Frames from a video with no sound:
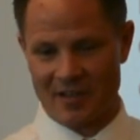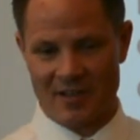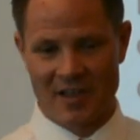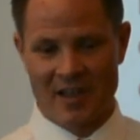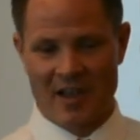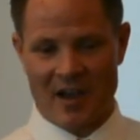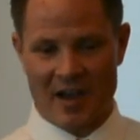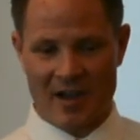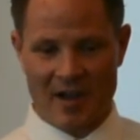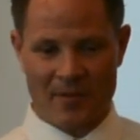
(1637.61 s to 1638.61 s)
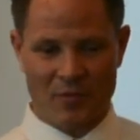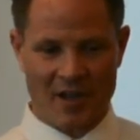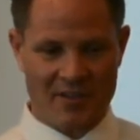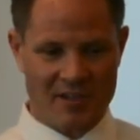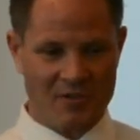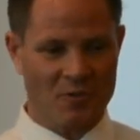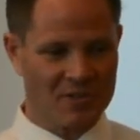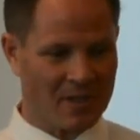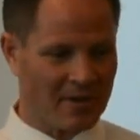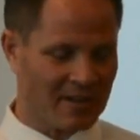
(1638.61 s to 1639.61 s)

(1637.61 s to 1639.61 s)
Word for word: And I, I brought these tools to them.